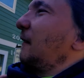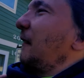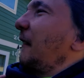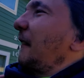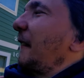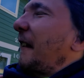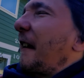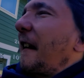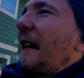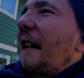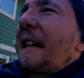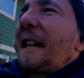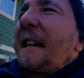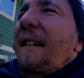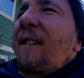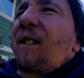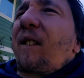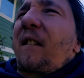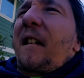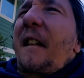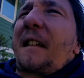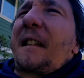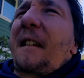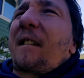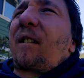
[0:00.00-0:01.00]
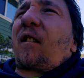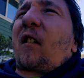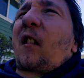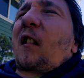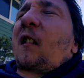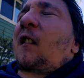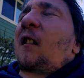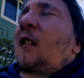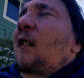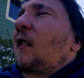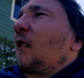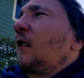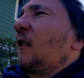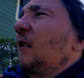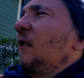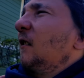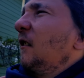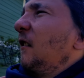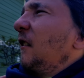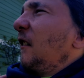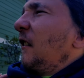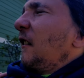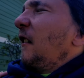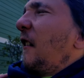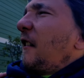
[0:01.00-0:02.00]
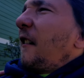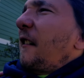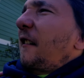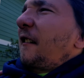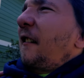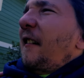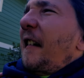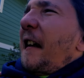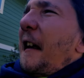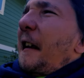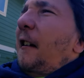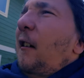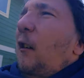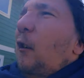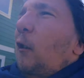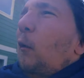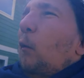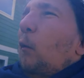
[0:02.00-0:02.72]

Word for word: I gotta get 50 for her. You gotta go to